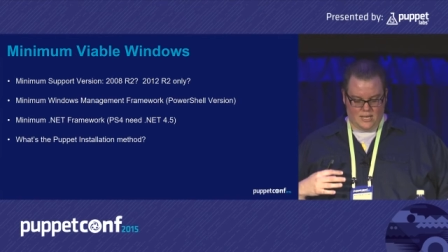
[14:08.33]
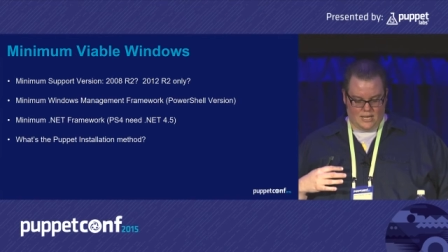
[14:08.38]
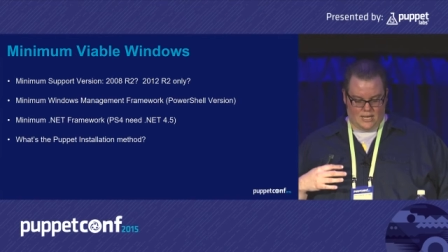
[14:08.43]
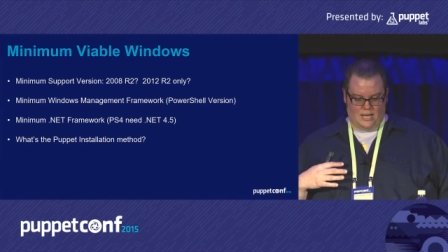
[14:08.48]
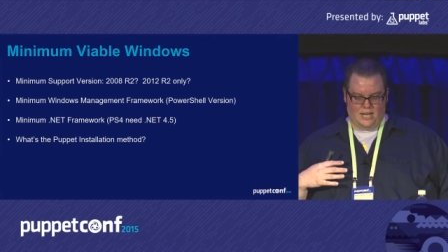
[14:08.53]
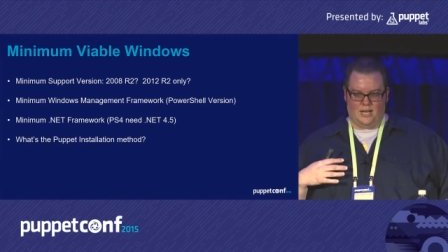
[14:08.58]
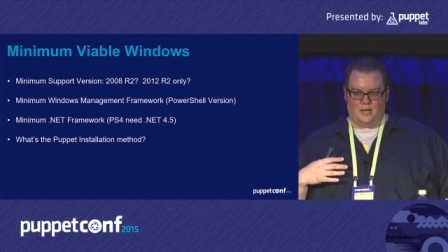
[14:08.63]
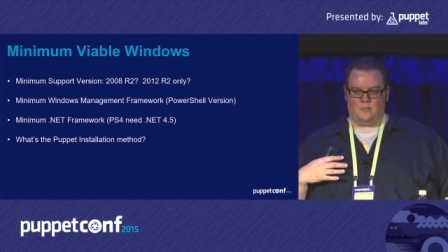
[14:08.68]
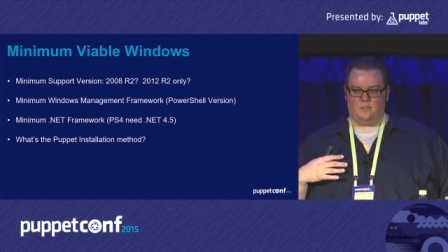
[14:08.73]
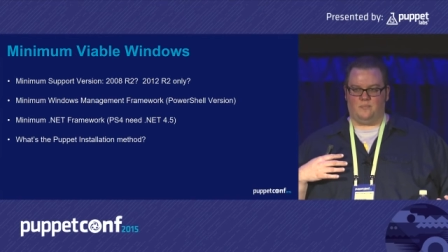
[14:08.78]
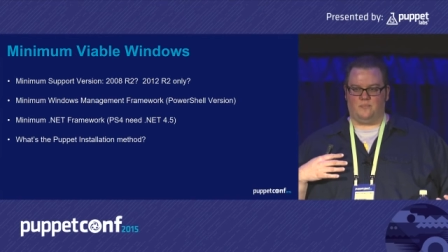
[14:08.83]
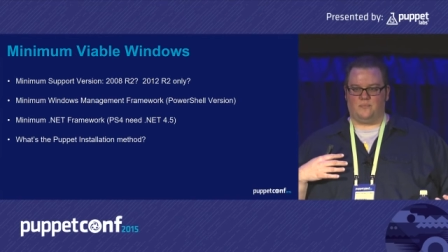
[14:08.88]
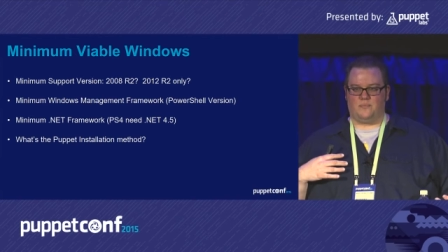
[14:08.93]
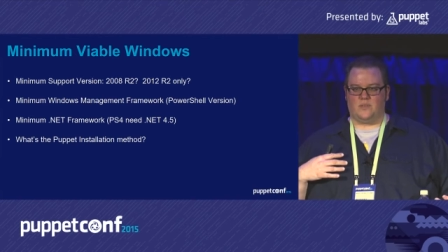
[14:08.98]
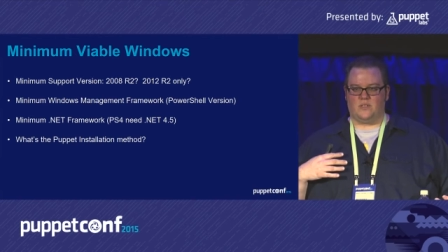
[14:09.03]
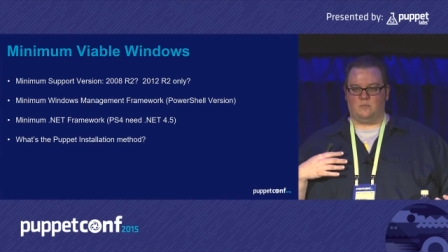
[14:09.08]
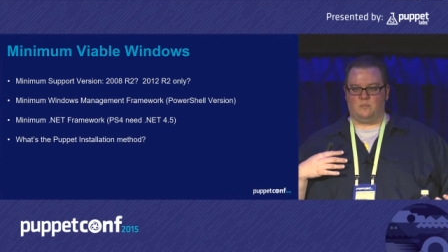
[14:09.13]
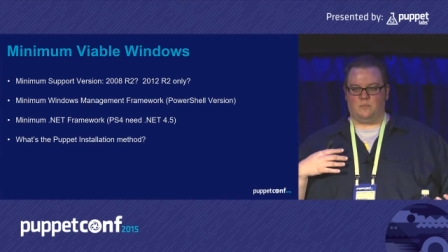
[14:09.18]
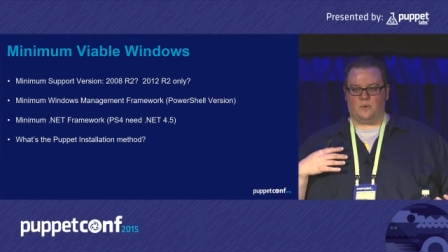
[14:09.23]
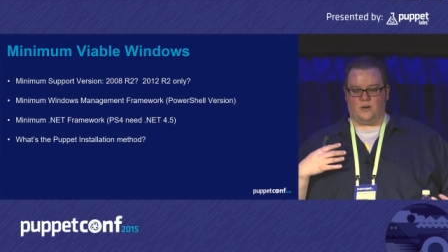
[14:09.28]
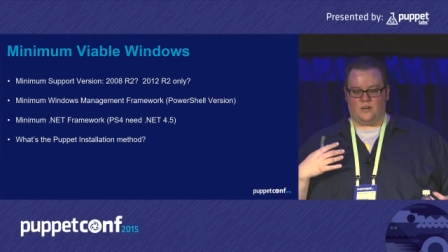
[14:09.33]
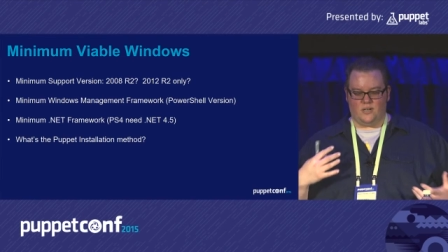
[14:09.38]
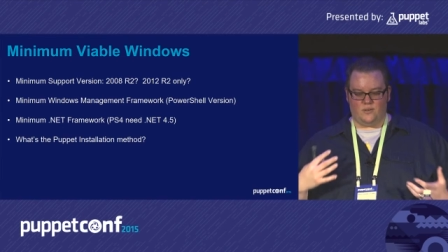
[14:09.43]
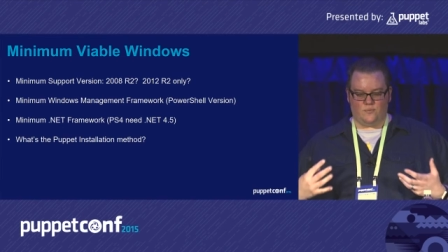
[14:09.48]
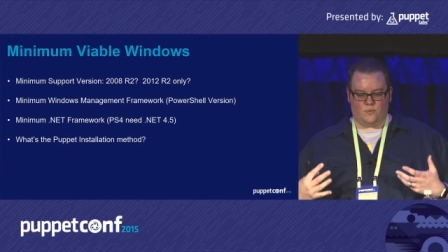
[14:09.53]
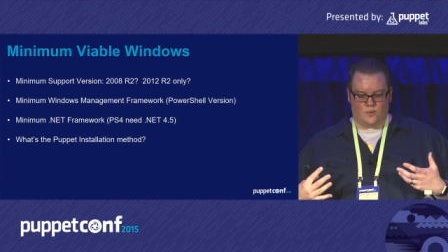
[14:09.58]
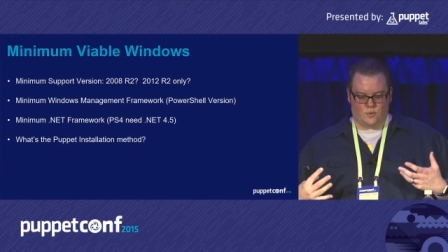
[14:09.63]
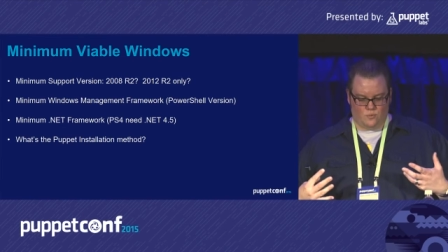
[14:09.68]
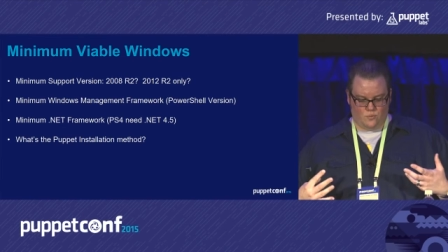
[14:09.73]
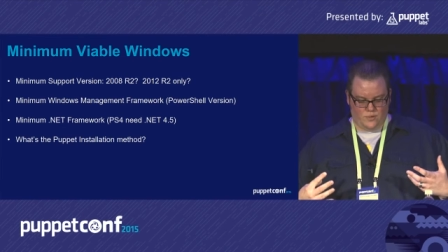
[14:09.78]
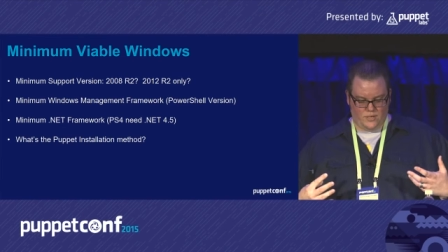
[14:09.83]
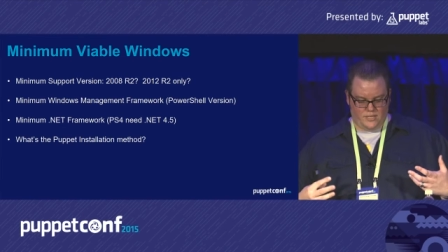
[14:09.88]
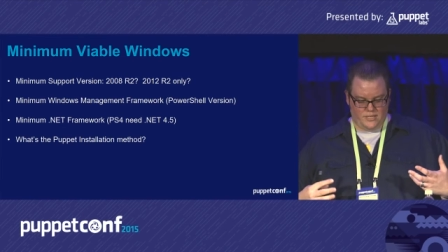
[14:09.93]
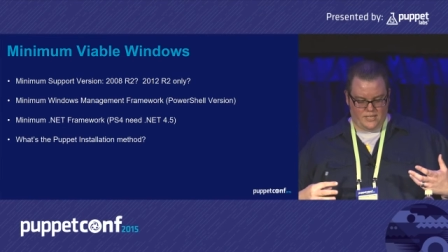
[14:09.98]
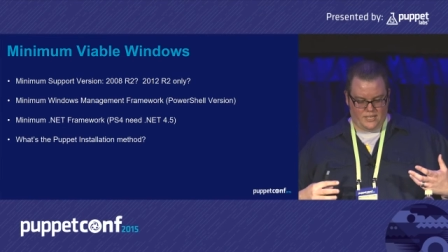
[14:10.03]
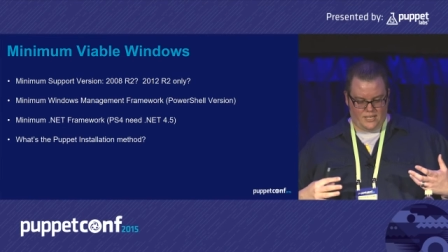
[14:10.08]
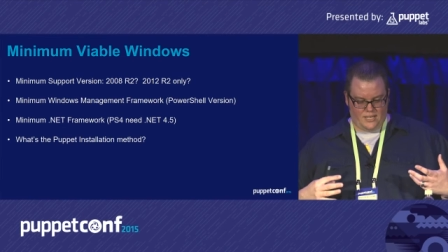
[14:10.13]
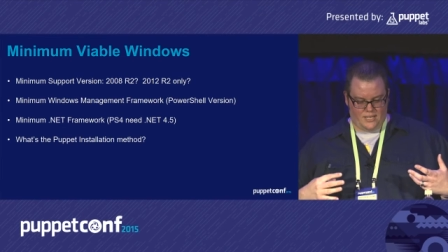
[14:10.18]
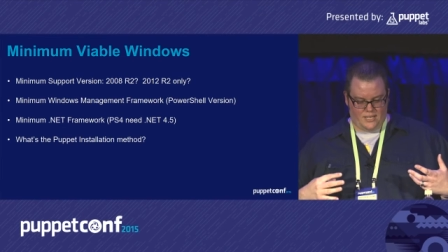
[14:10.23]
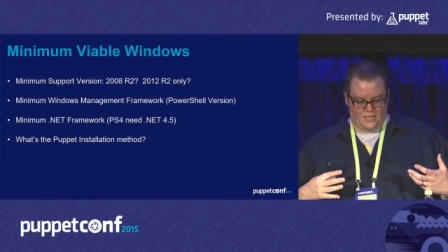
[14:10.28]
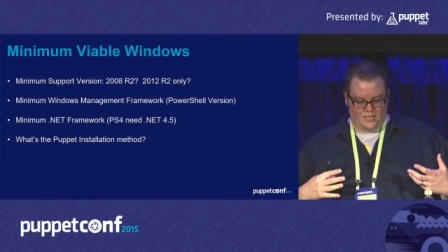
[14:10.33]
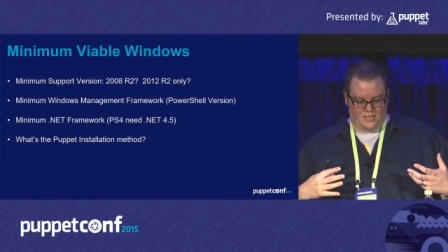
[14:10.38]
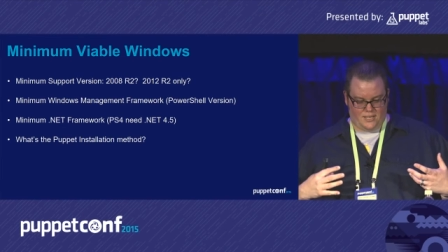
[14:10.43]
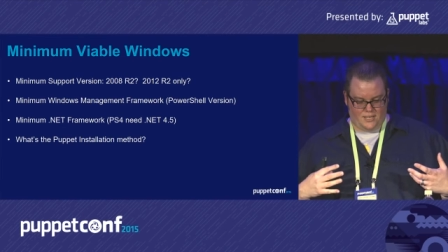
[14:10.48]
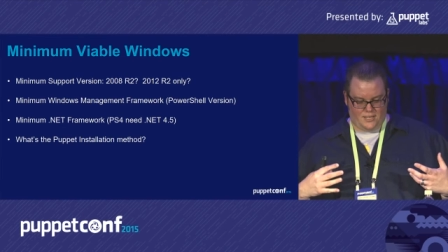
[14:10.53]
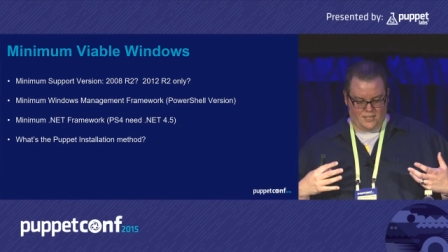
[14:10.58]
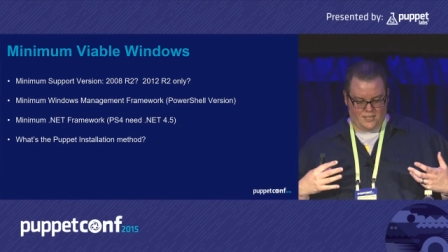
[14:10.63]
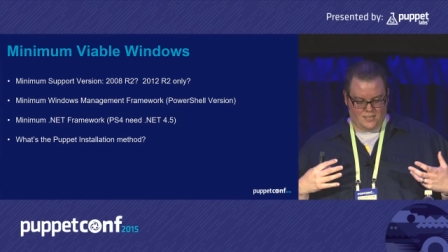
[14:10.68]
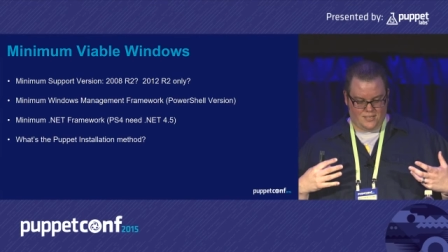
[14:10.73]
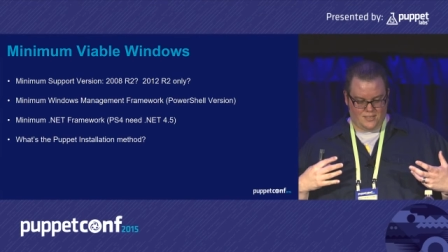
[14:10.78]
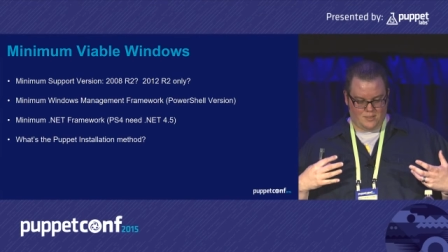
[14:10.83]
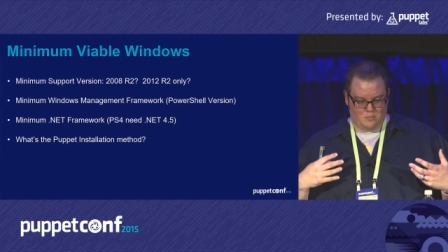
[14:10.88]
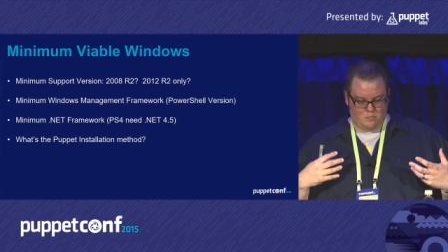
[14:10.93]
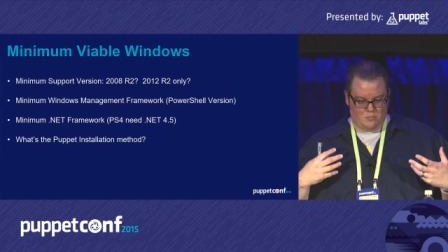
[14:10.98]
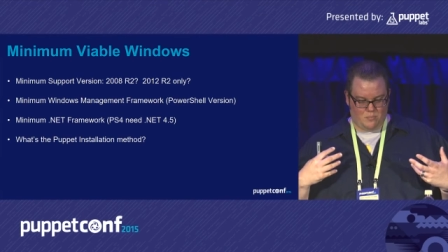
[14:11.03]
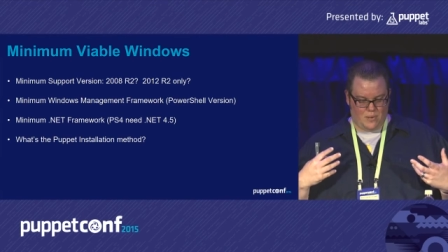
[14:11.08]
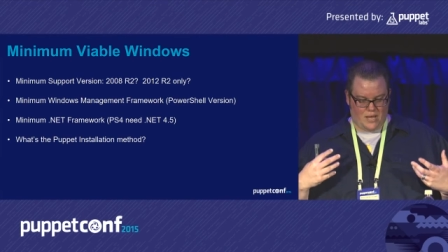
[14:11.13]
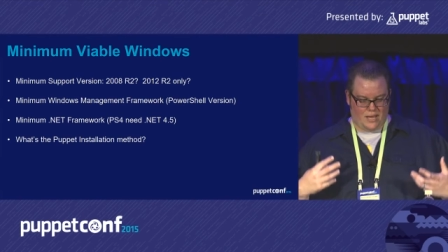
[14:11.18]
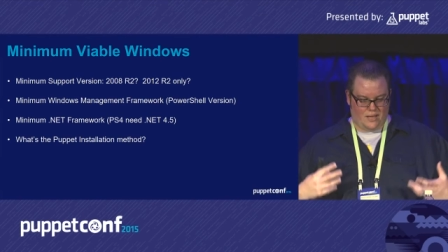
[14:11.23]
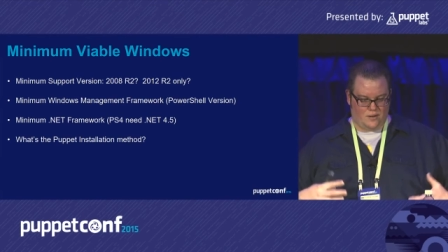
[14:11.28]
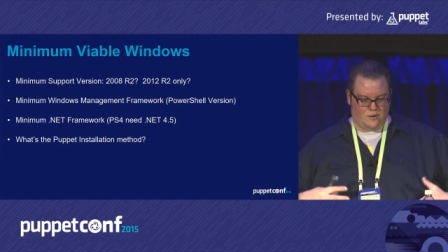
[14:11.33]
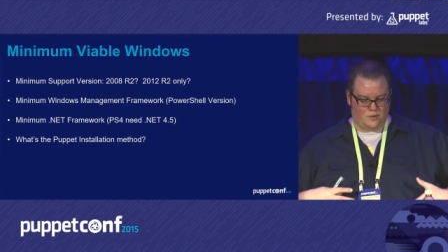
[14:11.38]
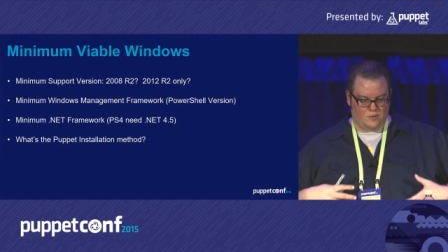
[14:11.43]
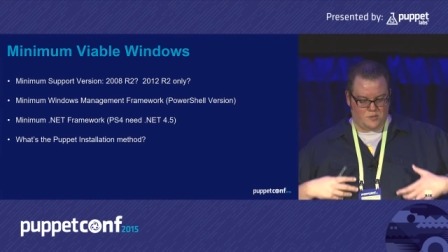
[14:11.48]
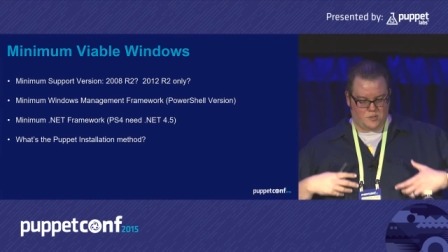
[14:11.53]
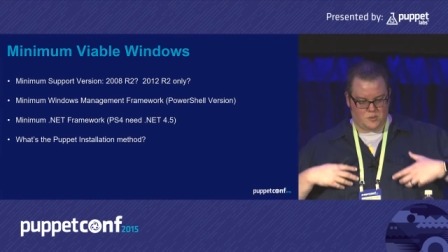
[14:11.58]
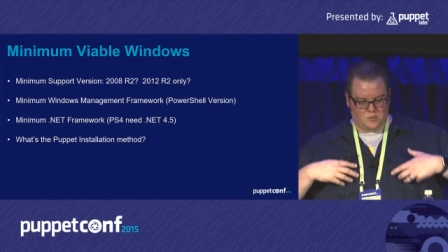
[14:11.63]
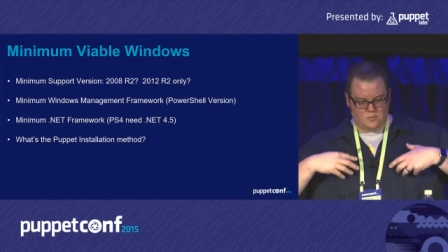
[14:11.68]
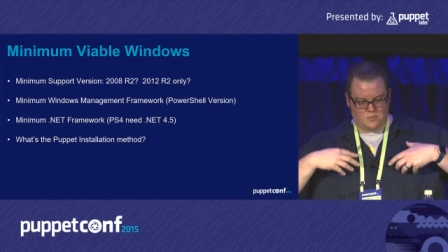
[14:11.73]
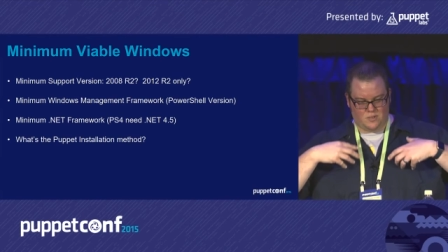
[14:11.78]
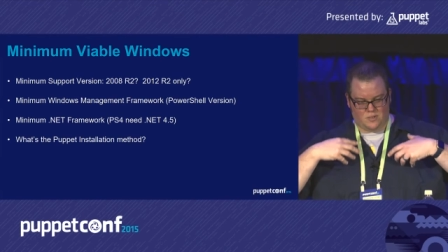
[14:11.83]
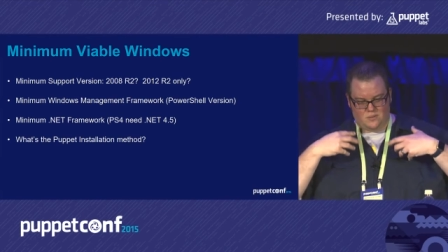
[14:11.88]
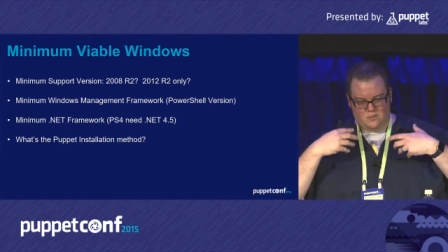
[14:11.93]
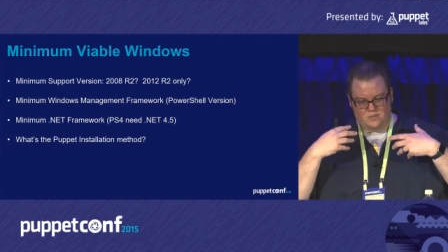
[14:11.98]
Um, part of what really matters